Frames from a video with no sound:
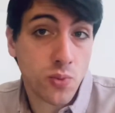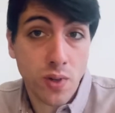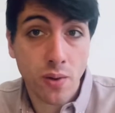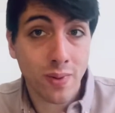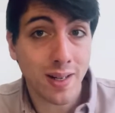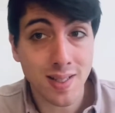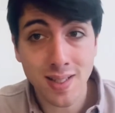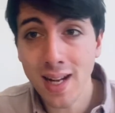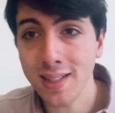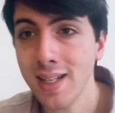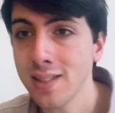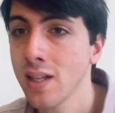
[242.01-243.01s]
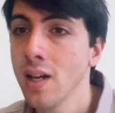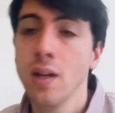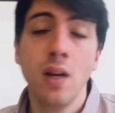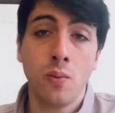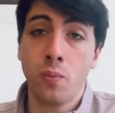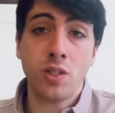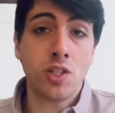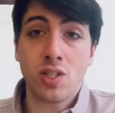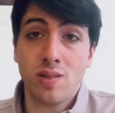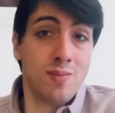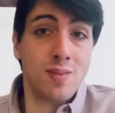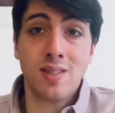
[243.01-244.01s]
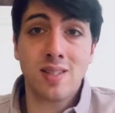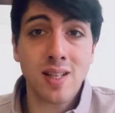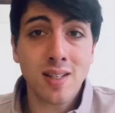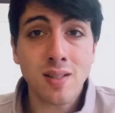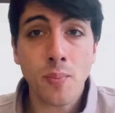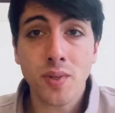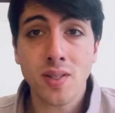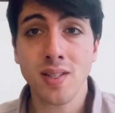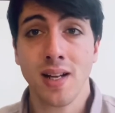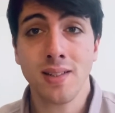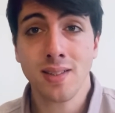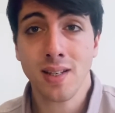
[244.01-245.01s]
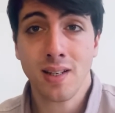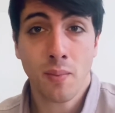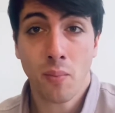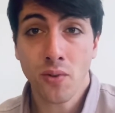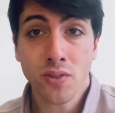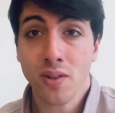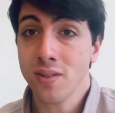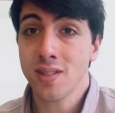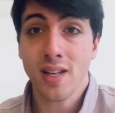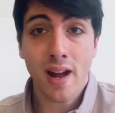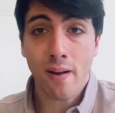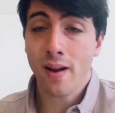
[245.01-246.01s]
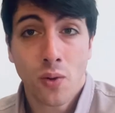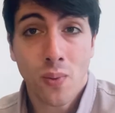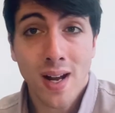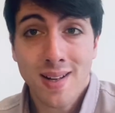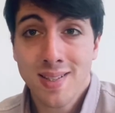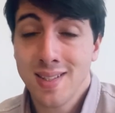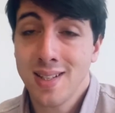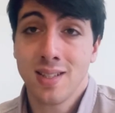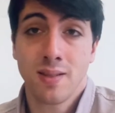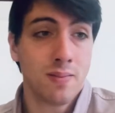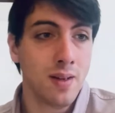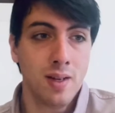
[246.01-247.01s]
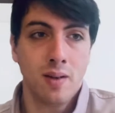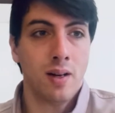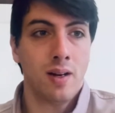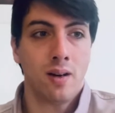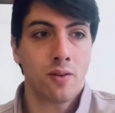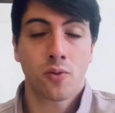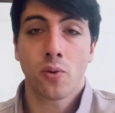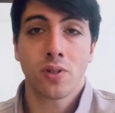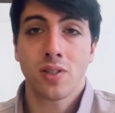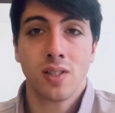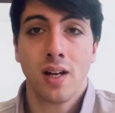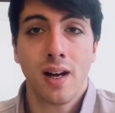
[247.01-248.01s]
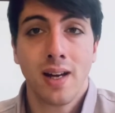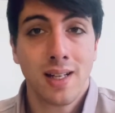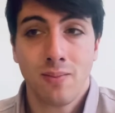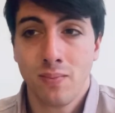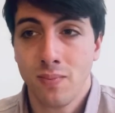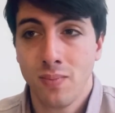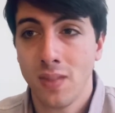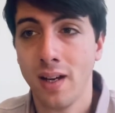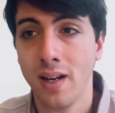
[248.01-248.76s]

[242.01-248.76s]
We already said that, which 60% in a mountainous area, the rest is of course in